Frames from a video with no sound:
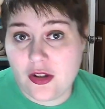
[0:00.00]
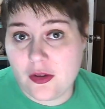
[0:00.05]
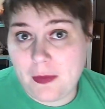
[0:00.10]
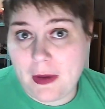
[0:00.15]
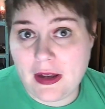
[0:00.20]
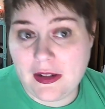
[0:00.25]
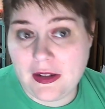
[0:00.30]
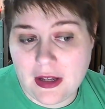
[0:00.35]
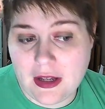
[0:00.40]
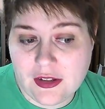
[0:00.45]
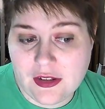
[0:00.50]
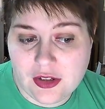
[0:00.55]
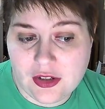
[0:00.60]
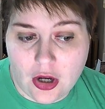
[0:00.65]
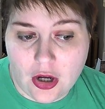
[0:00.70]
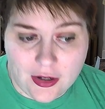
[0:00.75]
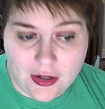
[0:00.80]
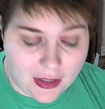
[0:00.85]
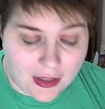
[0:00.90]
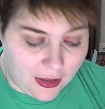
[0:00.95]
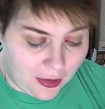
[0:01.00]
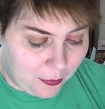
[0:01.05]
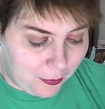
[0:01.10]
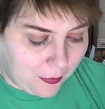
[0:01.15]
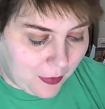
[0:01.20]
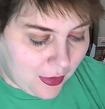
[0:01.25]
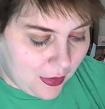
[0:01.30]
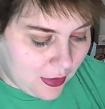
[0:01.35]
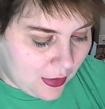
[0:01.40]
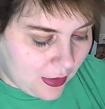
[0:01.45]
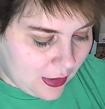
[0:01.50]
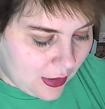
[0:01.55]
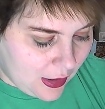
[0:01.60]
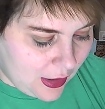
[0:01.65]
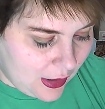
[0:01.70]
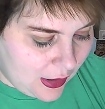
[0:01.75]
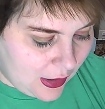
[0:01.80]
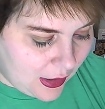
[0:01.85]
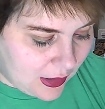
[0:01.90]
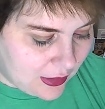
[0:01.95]
bad guys talking,
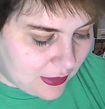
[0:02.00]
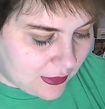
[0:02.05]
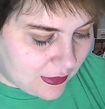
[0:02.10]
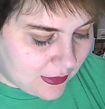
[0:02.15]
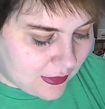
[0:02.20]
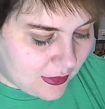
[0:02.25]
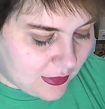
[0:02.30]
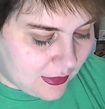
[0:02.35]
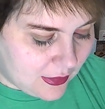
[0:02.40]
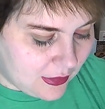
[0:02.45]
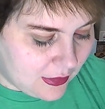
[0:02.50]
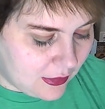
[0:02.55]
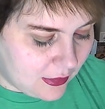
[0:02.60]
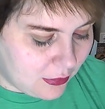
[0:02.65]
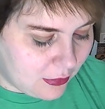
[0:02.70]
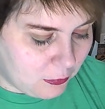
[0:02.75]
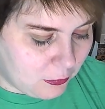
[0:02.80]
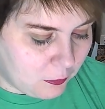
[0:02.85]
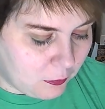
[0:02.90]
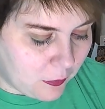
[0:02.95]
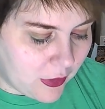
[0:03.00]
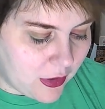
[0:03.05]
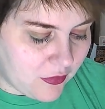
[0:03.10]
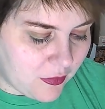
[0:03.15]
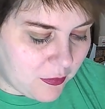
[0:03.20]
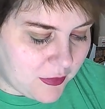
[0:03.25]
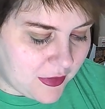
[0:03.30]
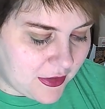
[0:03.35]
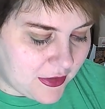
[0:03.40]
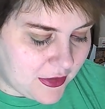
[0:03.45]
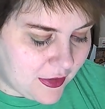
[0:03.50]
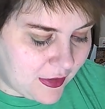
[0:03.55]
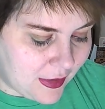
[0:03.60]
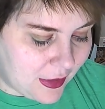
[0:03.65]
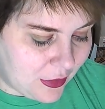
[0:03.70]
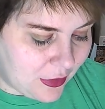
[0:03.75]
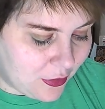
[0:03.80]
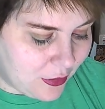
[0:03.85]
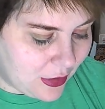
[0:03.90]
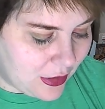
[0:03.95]
and one of them says to the
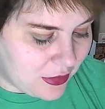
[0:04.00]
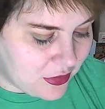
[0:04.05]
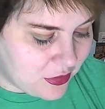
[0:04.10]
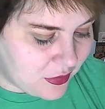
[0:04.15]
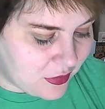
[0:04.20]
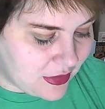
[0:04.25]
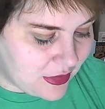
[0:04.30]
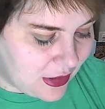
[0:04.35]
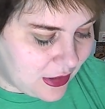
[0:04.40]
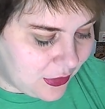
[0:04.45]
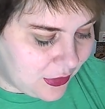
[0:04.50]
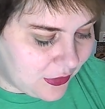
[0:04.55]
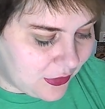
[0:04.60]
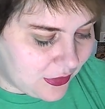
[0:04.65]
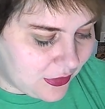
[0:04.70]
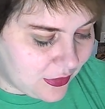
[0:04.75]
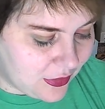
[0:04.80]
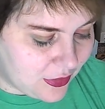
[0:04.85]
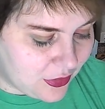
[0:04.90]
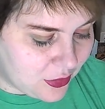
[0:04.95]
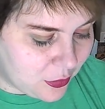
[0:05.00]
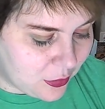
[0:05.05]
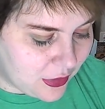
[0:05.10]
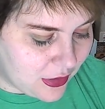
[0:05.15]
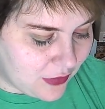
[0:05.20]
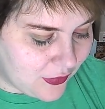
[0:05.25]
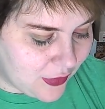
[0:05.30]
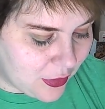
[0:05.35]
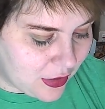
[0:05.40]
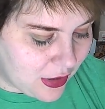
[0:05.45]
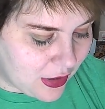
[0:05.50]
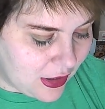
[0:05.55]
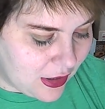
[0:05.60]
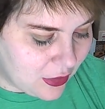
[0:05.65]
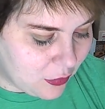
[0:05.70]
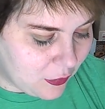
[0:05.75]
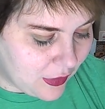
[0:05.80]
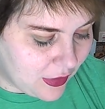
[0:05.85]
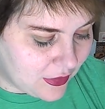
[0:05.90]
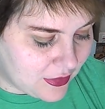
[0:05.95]
other, History tells the story of our
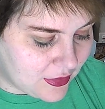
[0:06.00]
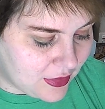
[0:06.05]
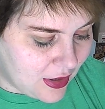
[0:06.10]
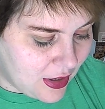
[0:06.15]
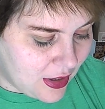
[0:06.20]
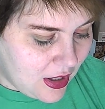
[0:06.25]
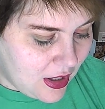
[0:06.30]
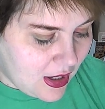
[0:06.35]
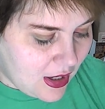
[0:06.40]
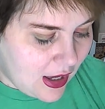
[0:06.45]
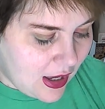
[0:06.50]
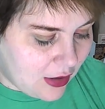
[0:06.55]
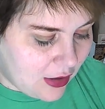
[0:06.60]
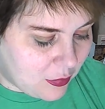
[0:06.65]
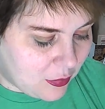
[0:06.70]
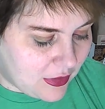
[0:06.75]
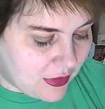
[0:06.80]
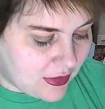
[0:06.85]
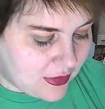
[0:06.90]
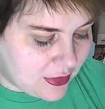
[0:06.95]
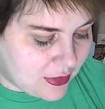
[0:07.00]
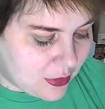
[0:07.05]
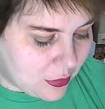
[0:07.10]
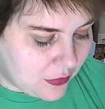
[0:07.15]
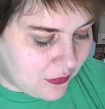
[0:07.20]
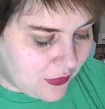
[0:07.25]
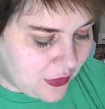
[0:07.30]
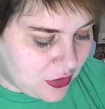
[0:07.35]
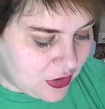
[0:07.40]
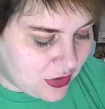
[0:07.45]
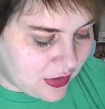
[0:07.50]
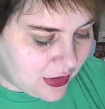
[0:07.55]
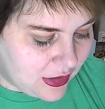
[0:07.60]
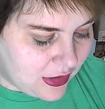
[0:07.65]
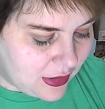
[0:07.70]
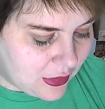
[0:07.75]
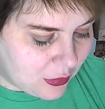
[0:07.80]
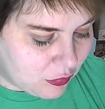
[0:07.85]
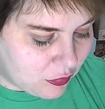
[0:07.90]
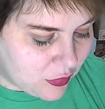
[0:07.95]
conquest how we so efficiently
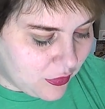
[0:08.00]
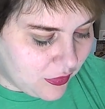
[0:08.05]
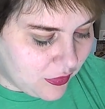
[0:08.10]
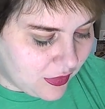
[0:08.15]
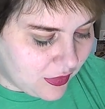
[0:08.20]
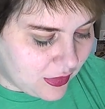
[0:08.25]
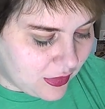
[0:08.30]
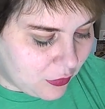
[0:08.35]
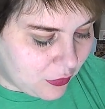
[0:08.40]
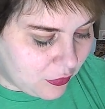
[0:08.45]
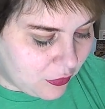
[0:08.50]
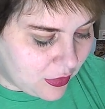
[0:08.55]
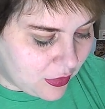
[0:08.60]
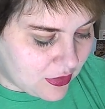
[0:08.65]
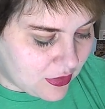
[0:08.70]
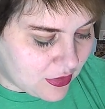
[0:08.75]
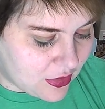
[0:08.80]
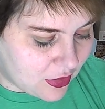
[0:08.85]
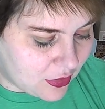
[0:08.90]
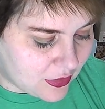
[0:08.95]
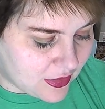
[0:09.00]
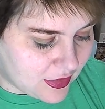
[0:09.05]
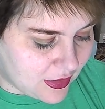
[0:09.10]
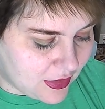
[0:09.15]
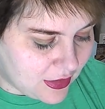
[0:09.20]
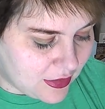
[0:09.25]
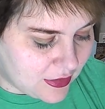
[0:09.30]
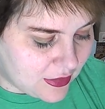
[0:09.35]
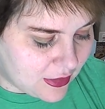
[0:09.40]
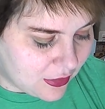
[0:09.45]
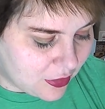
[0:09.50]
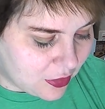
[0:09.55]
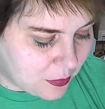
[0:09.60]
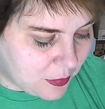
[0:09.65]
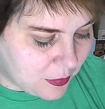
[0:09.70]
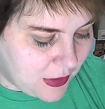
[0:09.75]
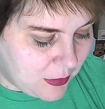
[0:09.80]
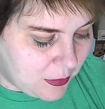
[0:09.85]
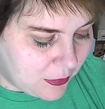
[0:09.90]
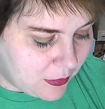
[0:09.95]
and ruthlessly crushed their cities and their
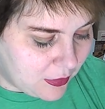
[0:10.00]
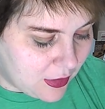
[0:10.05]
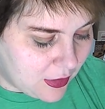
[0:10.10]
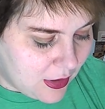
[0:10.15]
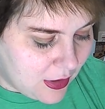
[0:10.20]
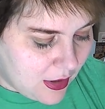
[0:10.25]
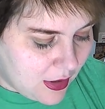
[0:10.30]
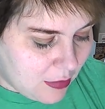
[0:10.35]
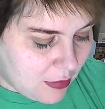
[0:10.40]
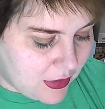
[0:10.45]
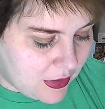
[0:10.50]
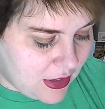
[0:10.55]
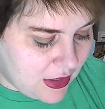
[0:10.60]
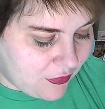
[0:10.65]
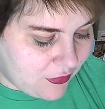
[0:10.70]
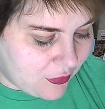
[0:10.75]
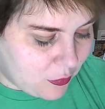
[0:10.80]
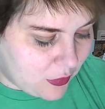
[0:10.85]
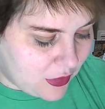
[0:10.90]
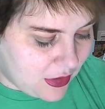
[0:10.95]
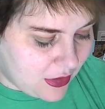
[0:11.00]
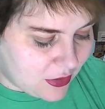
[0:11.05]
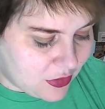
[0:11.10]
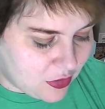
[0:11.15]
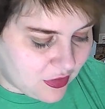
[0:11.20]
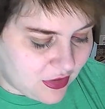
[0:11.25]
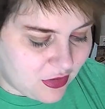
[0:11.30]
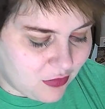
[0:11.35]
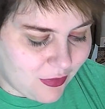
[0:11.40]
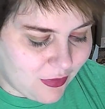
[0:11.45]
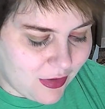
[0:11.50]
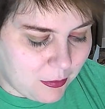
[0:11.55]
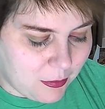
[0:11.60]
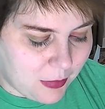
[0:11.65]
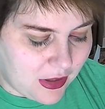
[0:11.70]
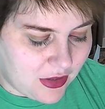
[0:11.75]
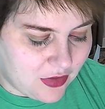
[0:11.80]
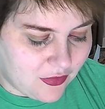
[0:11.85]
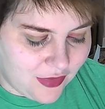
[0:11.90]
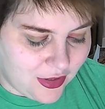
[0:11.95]
people. But even when history is written by
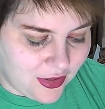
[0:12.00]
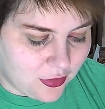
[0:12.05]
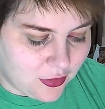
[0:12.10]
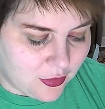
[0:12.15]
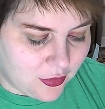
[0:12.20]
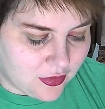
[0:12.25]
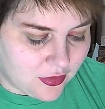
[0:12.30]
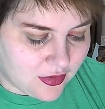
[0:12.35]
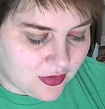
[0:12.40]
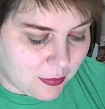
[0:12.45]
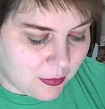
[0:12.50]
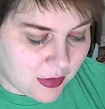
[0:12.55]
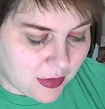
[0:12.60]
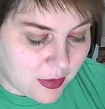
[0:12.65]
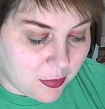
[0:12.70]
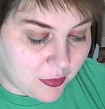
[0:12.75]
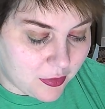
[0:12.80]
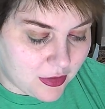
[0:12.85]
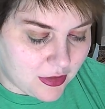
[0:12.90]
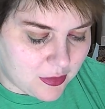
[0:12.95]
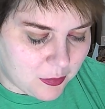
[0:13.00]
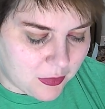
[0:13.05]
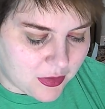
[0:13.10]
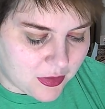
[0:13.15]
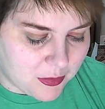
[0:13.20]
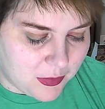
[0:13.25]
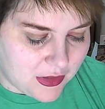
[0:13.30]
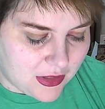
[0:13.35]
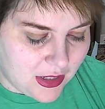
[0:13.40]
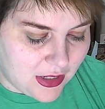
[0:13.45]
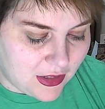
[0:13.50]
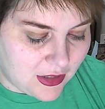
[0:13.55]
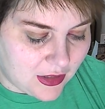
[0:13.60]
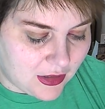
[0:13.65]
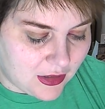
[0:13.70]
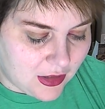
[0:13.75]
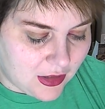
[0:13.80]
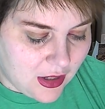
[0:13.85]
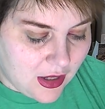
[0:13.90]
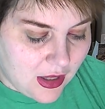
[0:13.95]
the victors, some liberties must be taken.
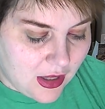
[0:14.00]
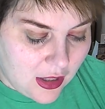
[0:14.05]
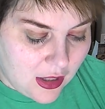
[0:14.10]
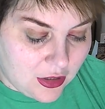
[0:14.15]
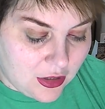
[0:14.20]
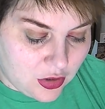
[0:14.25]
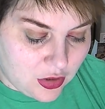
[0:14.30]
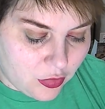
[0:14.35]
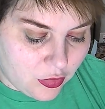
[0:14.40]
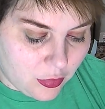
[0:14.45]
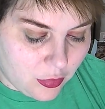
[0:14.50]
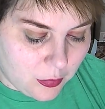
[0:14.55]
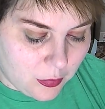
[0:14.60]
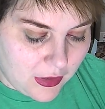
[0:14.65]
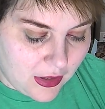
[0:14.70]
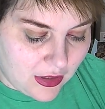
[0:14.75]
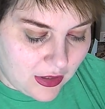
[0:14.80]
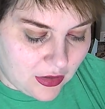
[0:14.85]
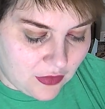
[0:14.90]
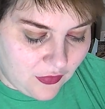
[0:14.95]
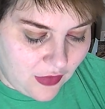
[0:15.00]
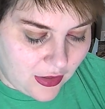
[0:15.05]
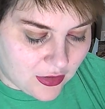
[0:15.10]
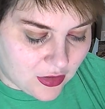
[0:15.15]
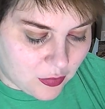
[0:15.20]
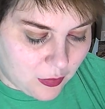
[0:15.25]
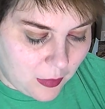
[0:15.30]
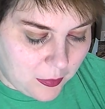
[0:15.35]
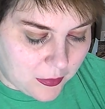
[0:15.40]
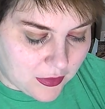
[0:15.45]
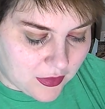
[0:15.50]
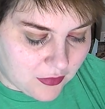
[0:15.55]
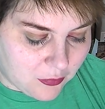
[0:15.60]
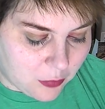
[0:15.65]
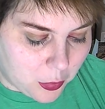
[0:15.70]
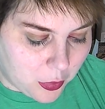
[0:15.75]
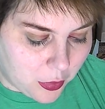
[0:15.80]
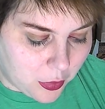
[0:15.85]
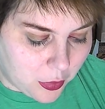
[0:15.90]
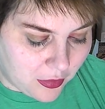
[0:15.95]
It is true we had advanced weapons of
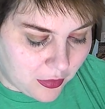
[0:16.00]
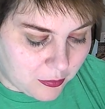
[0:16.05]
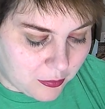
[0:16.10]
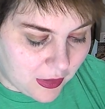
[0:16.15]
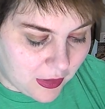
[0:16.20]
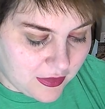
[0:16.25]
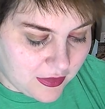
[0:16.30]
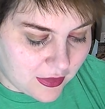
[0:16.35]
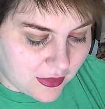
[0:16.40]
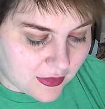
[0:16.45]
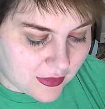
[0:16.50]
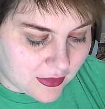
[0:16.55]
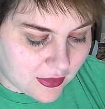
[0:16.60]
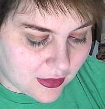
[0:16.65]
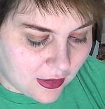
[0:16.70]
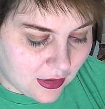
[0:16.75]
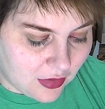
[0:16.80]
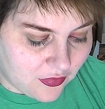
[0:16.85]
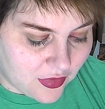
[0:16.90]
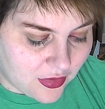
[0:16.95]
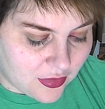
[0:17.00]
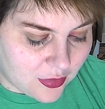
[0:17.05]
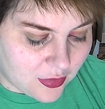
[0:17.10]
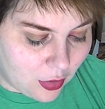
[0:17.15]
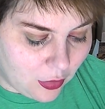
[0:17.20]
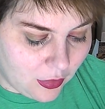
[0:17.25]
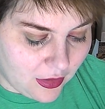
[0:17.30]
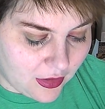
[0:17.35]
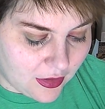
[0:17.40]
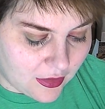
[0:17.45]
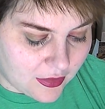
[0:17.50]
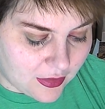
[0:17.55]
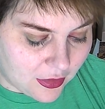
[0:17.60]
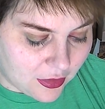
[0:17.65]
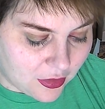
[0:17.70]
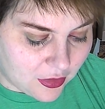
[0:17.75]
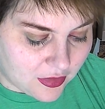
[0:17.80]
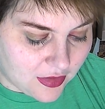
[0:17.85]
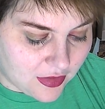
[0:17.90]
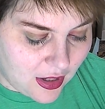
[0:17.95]
war and blessings of His Holiness on
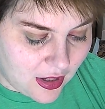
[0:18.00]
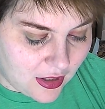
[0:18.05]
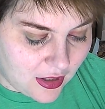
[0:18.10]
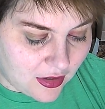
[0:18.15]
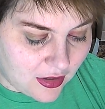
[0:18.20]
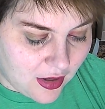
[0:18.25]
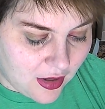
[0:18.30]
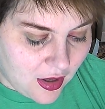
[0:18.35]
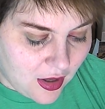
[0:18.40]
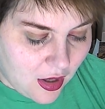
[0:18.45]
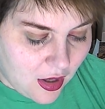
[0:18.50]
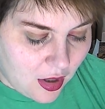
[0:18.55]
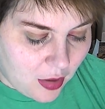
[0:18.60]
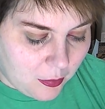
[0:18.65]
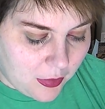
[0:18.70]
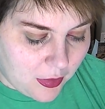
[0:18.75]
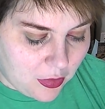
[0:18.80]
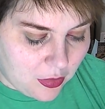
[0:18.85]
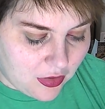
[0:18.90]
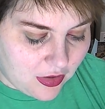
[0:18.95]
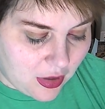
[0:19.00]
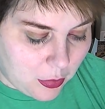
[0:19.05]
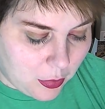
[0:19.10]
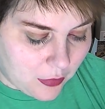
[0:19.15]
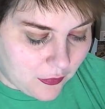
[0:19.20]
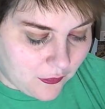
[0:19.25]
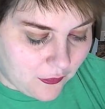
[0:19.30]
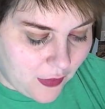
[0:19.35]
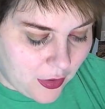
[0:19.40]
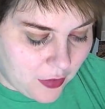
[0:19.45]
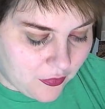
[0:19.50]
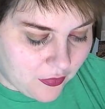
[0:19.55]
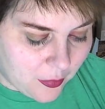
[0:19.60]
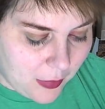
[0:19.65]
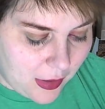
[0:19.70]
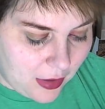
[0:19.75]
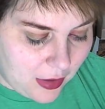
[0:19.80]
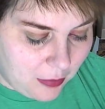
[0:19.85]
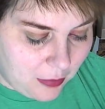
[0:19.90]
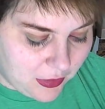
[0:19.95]
our side, but they were far from
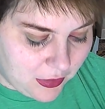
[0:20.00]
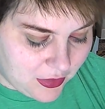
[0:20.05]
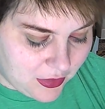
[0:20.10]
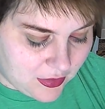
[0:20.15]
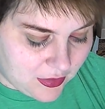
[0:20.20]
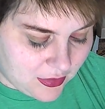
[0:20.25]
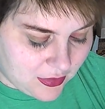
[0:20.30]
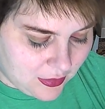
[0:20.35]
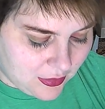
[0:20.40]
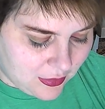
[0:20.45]
helpless.